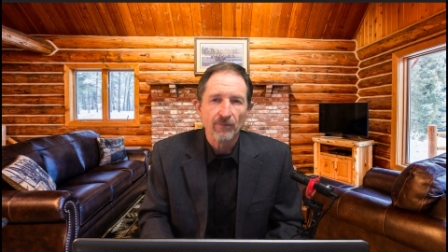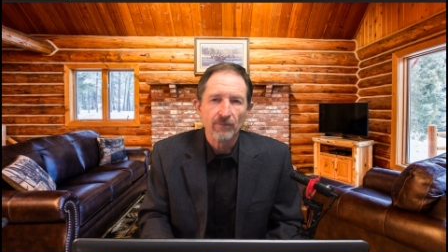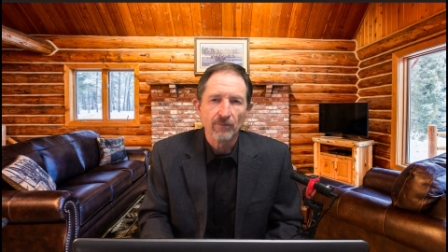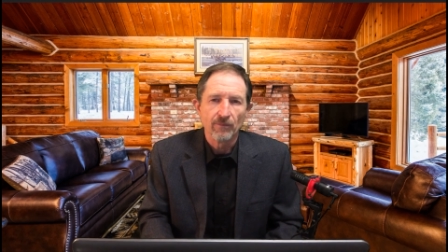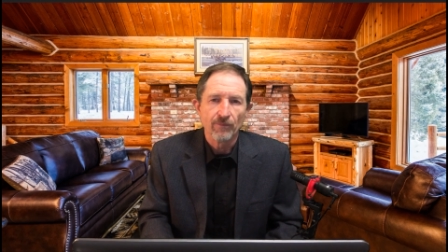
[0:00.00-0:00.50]

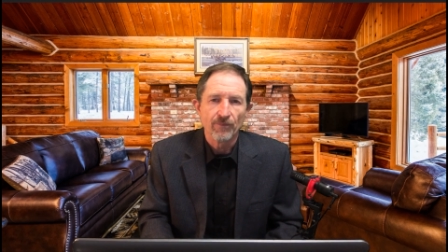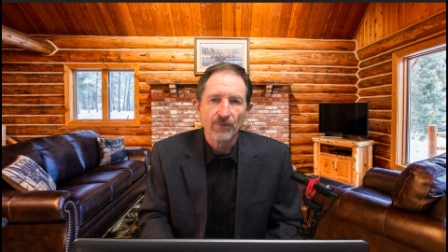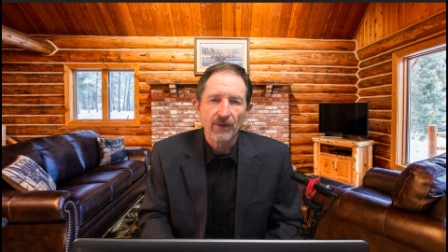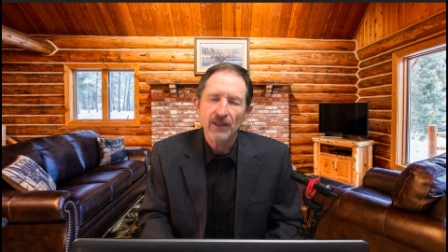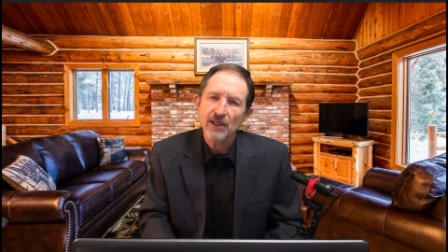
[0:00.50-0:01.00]
Hmm.
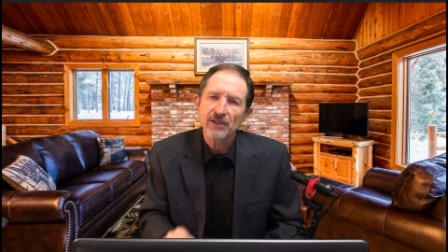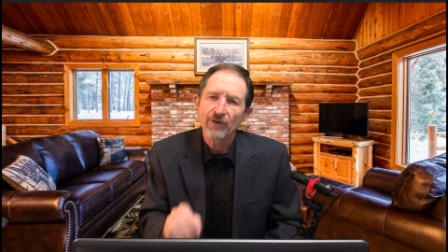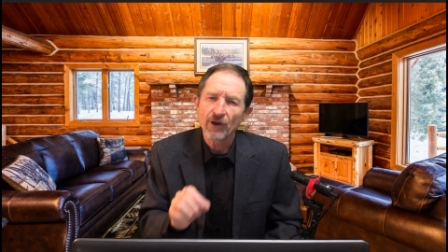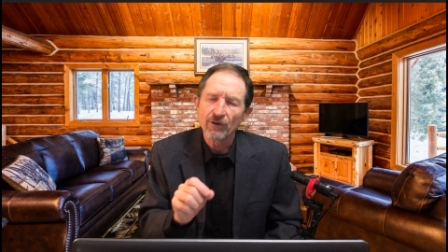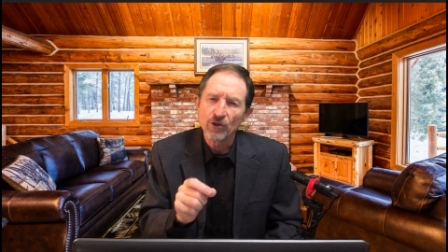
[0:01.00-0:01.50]
That sounds
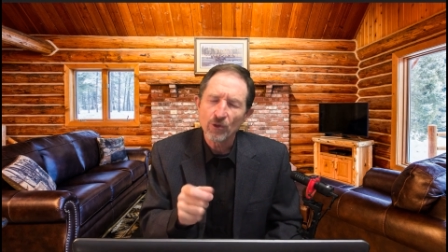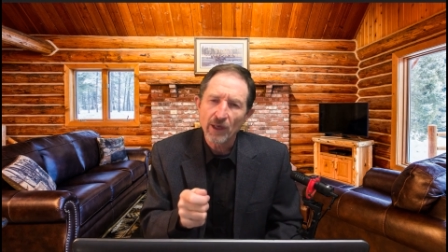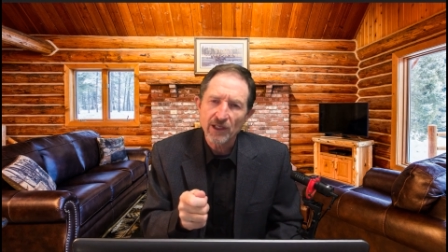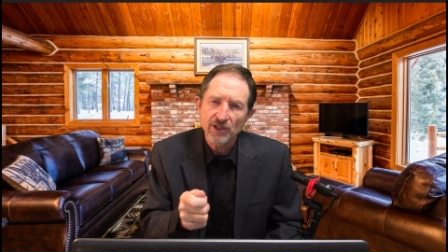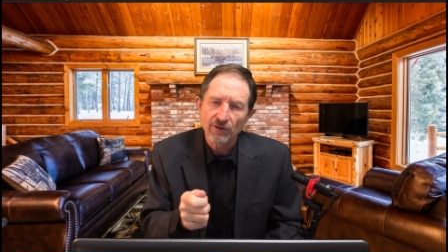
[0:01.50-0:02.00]
very new
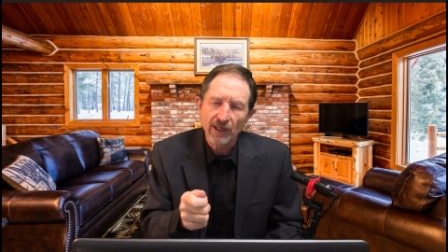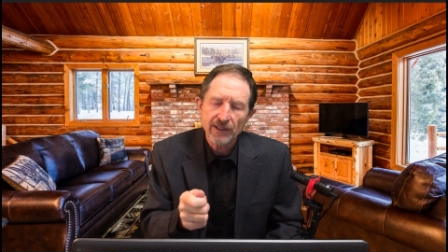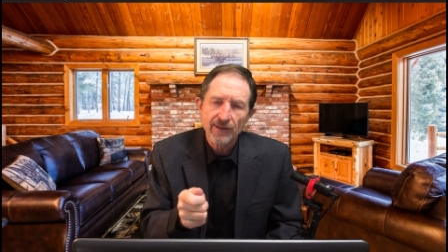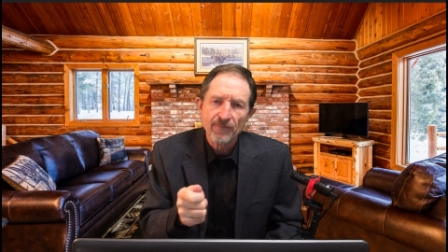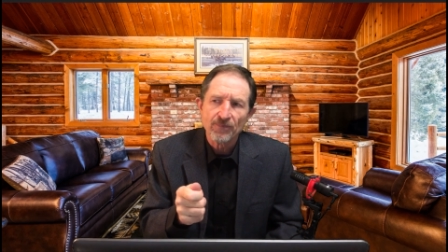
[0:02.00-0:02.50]
agey,
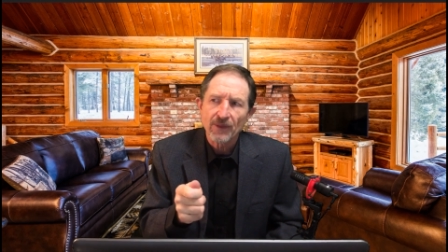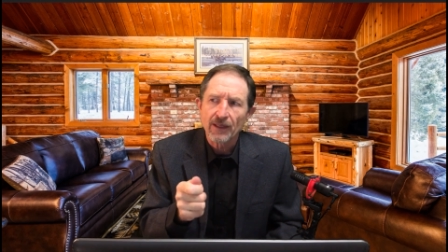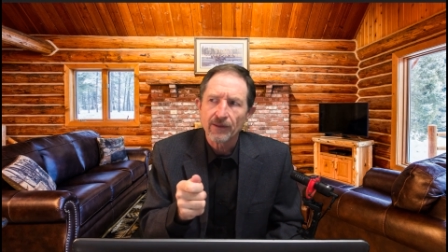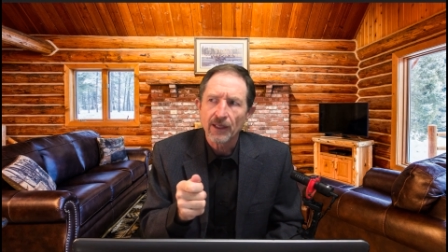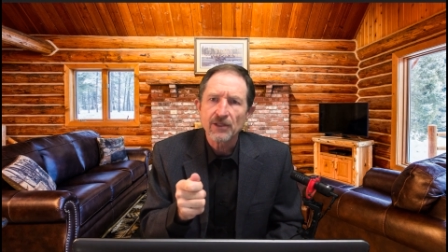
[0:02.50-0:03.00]
right?
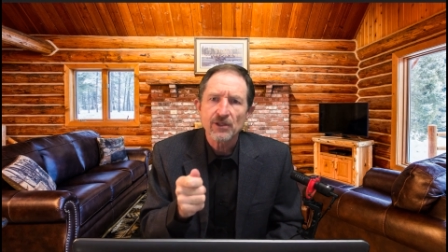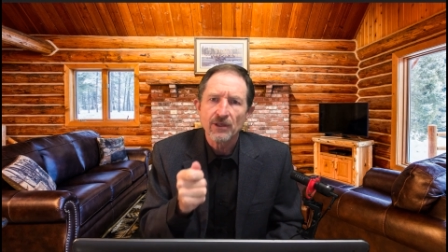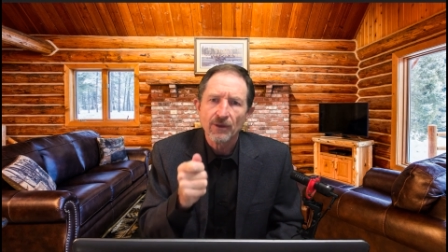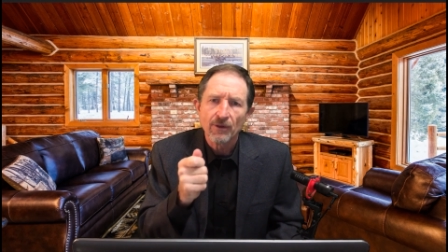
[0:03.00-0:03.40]
That's